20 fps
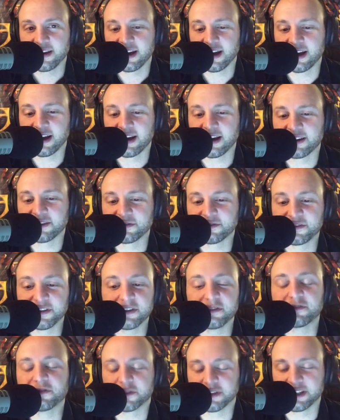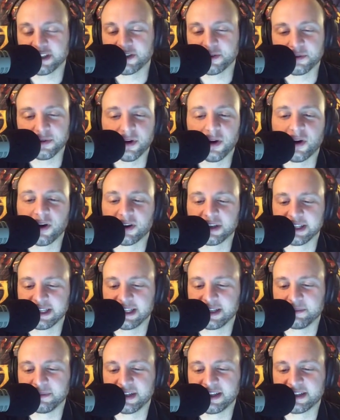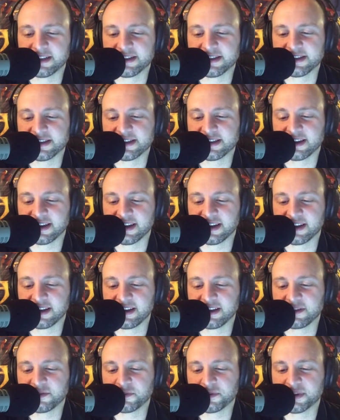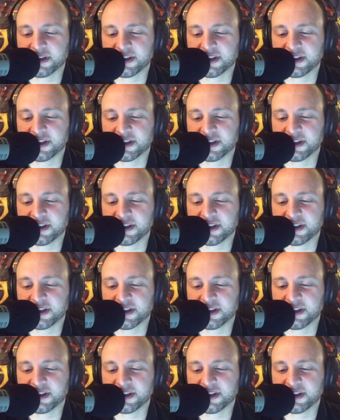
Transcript: uh, feel free to call in because uh, we're